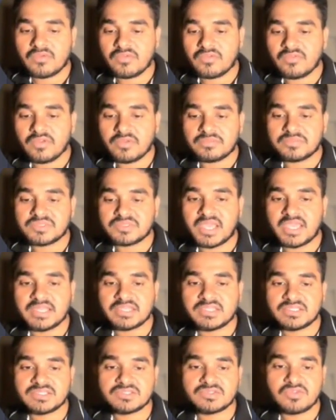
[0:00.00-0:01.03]

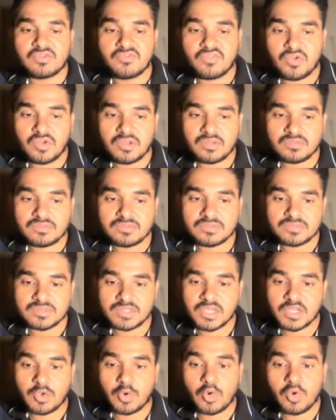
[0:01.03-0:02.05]
websites so far.
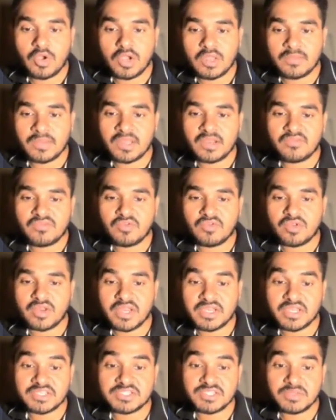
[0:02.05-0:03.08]
The cold email for
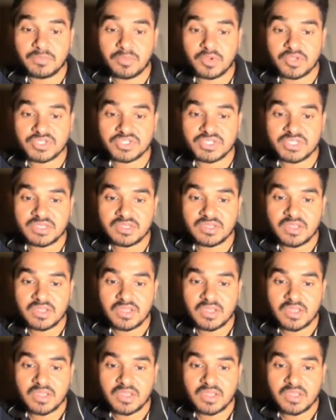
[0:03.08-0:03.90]
internship position,